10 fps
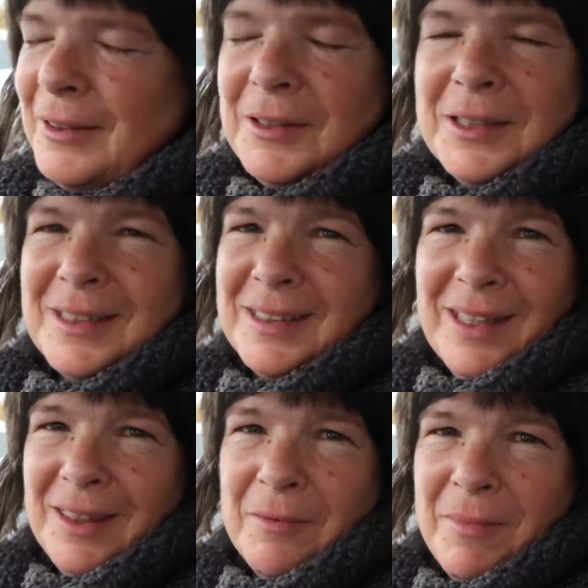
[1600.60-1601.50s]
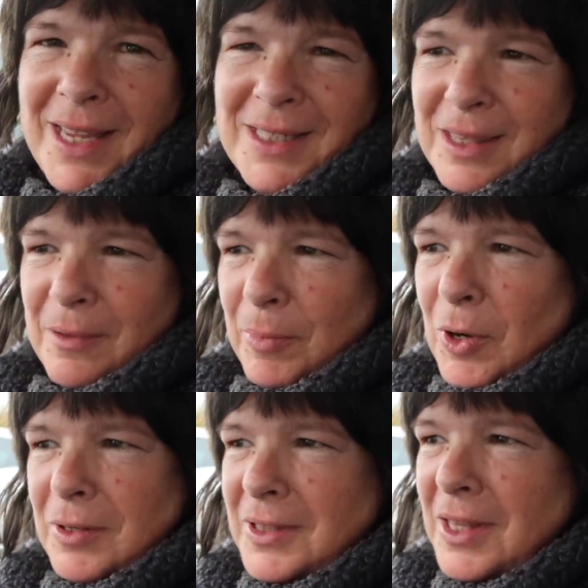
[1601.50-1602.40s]
You should have seen the mess of the
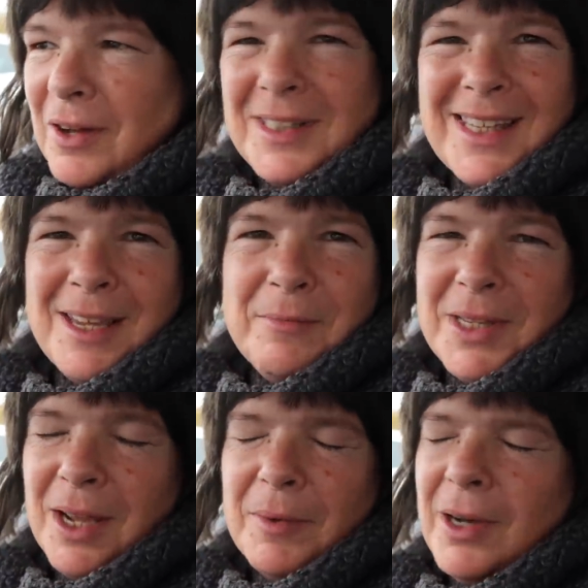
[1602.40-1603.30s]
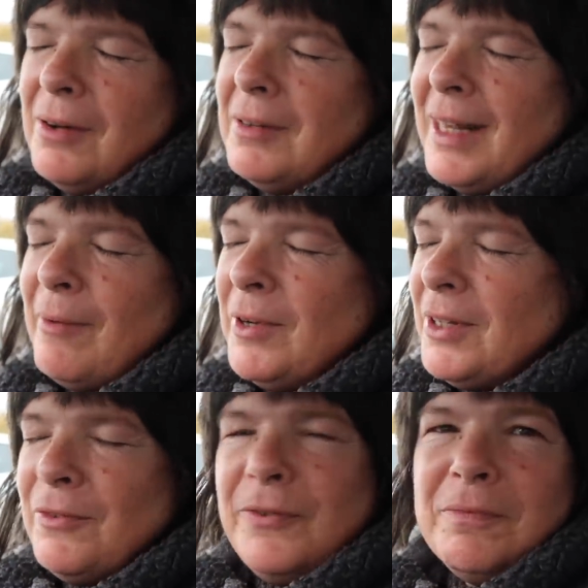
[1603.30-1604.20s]
box that I taped up. Oh, Glenn
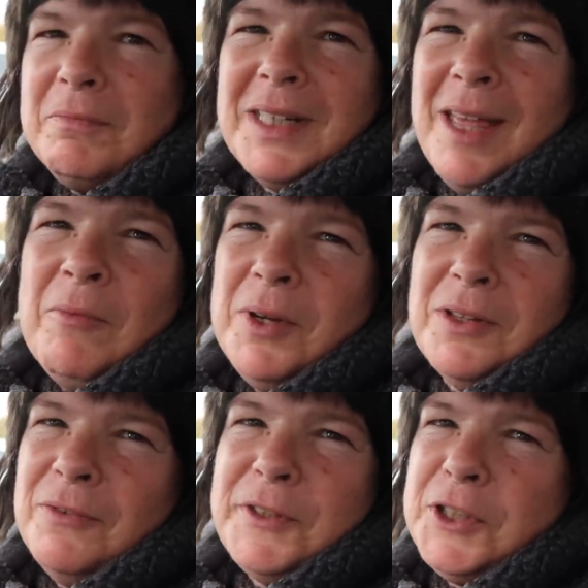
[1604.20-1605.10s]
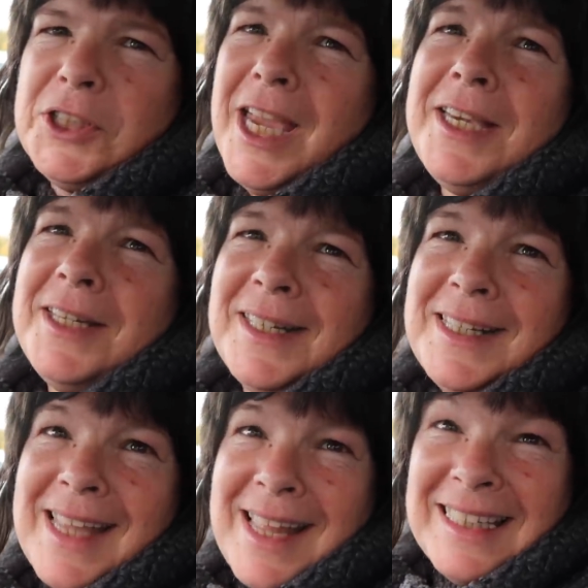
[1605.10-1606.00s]
would have shaken
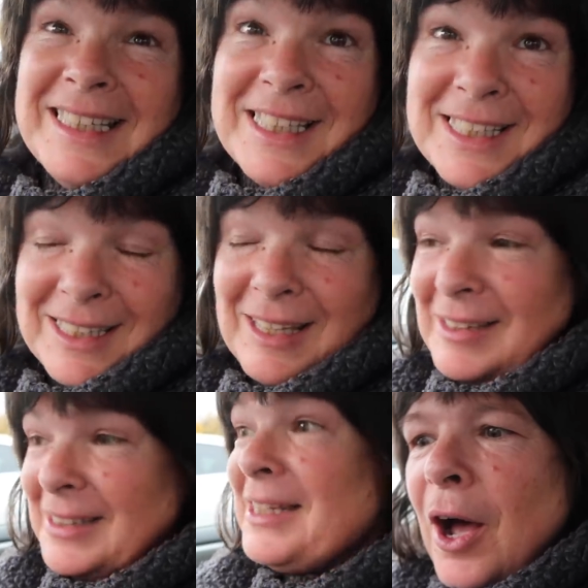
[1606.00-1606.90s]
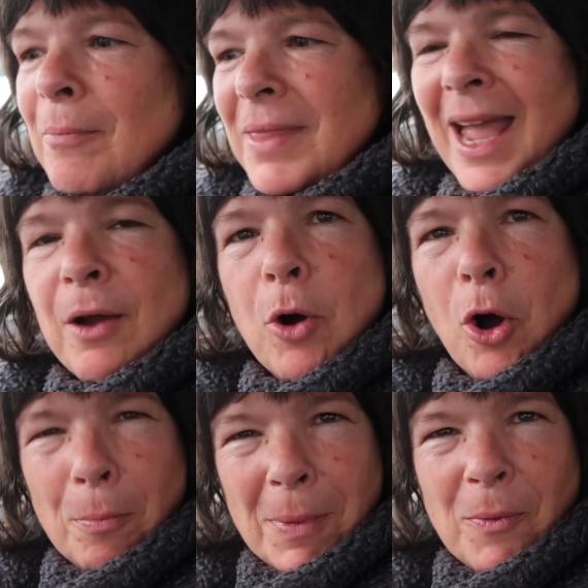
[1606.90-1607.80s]
his head in disgust. I'm now
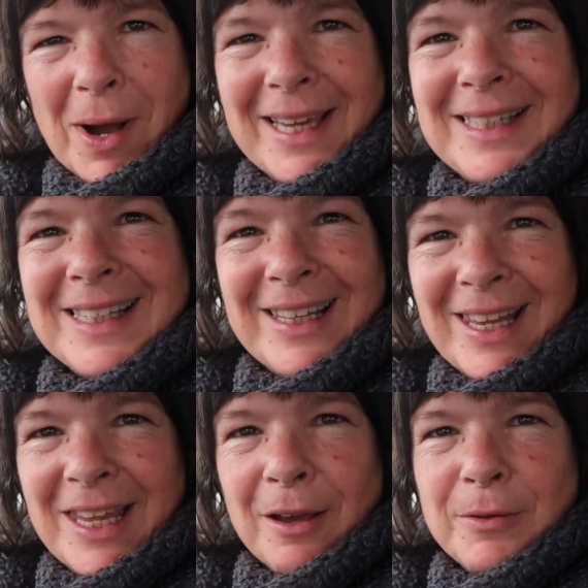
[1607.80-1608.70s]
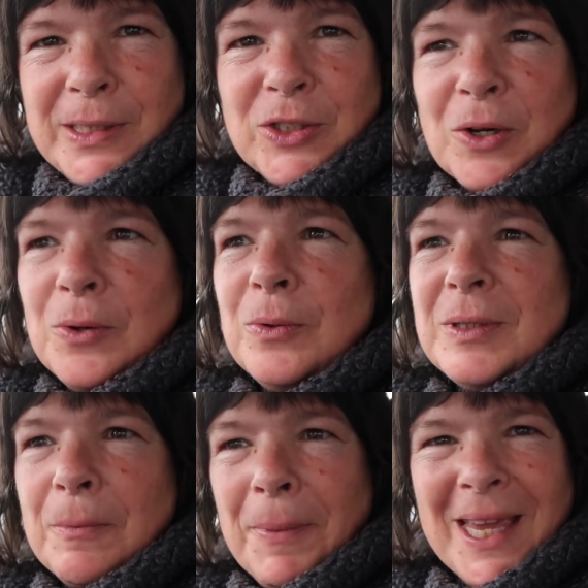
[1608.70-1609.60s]
on my way to Leo's school
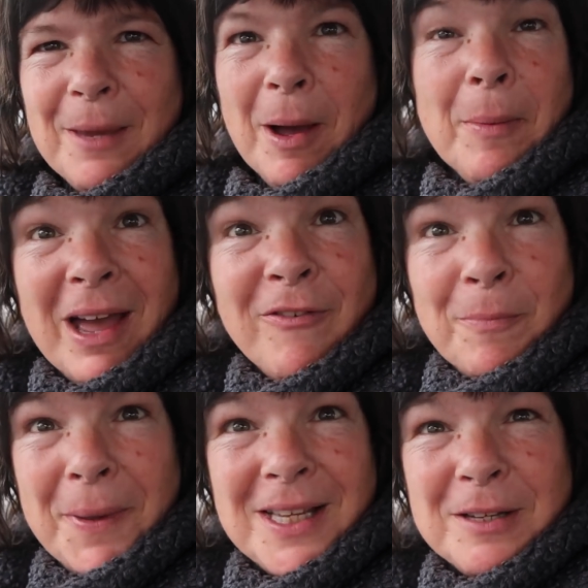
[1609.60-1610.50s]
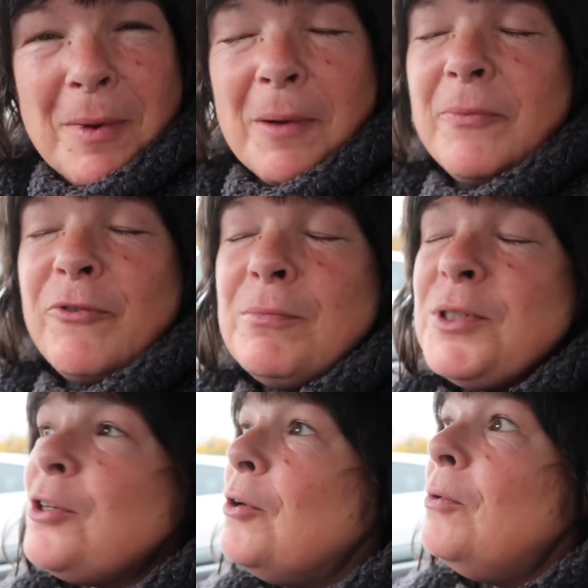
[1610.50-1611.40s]
to pick him up. I haven't picked him up from
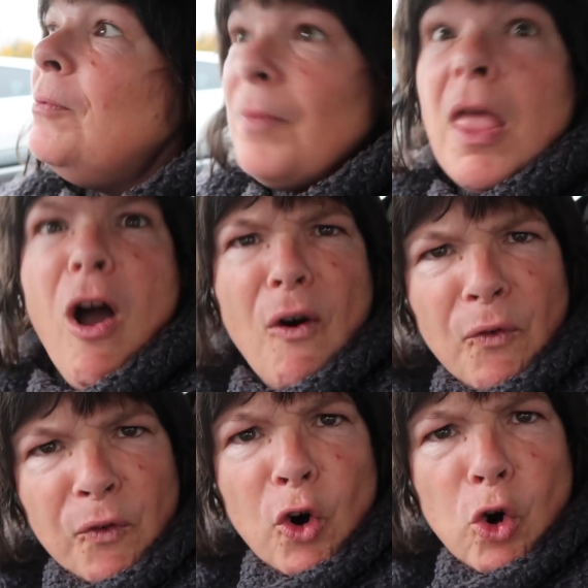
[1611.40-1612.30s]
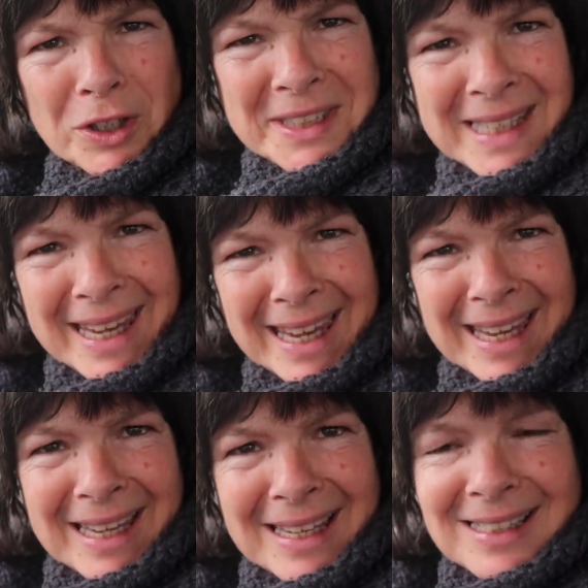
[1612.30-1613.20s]
school for
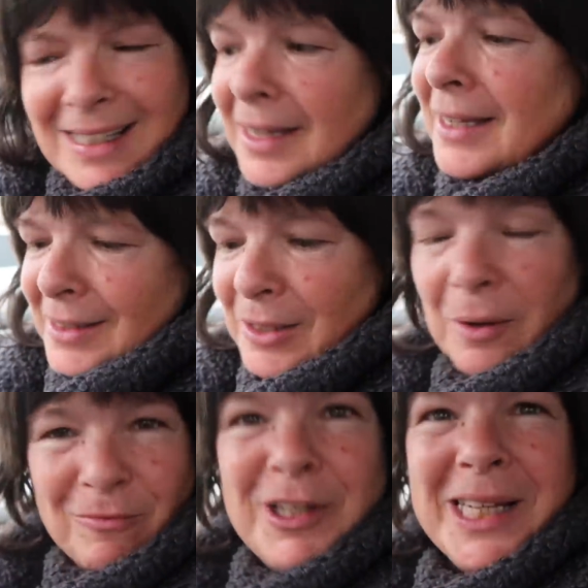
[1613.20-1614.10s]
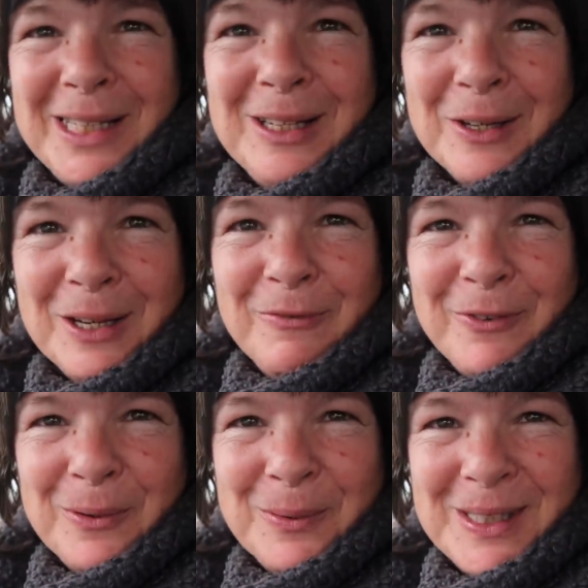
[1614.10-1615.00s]
years, so I'm really looking
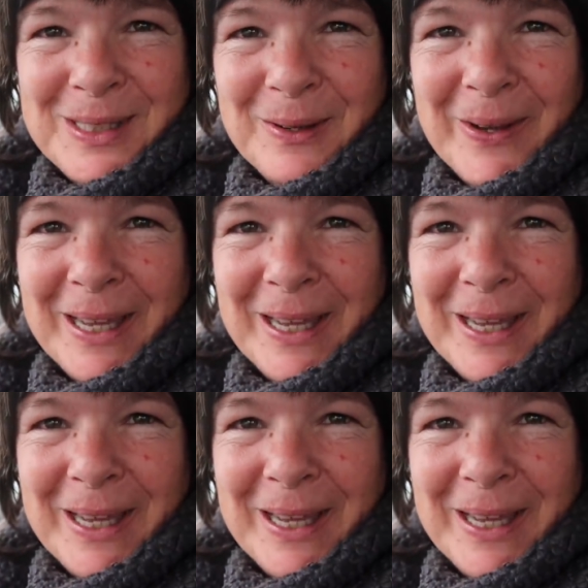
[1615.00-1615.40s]
forward to